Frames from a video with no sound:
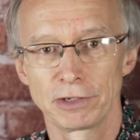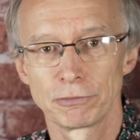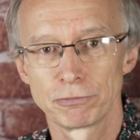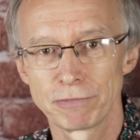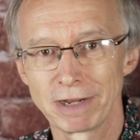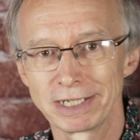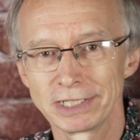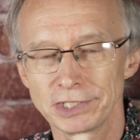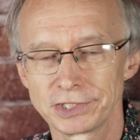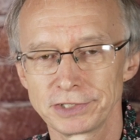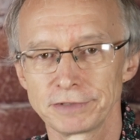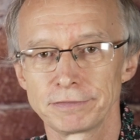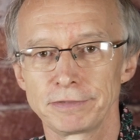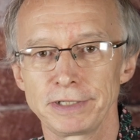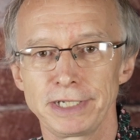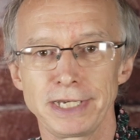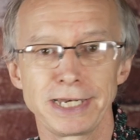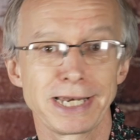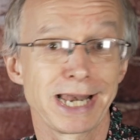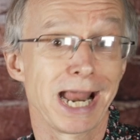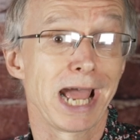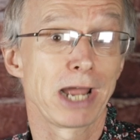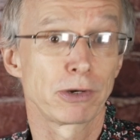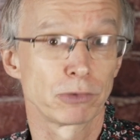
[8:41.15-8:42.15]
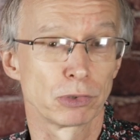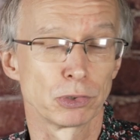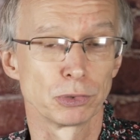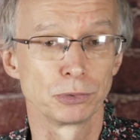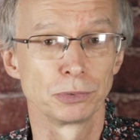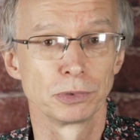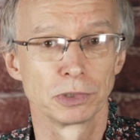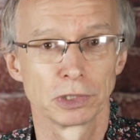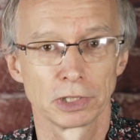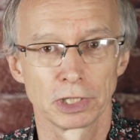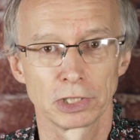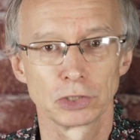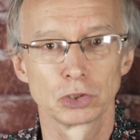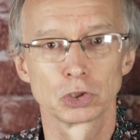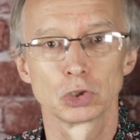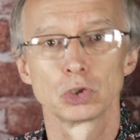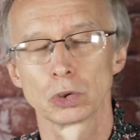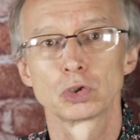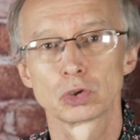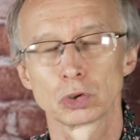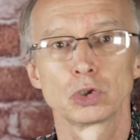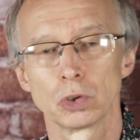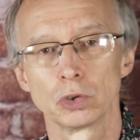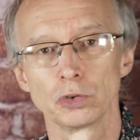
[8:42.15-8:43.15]
a relatively narrow and
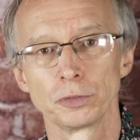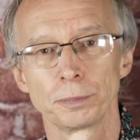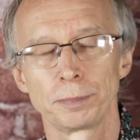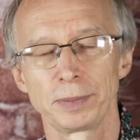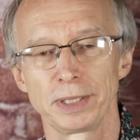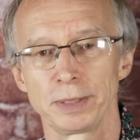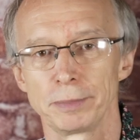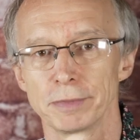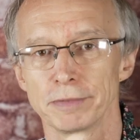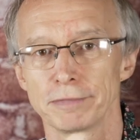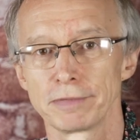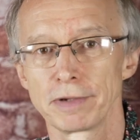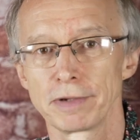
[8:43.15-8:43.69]
controlled beam of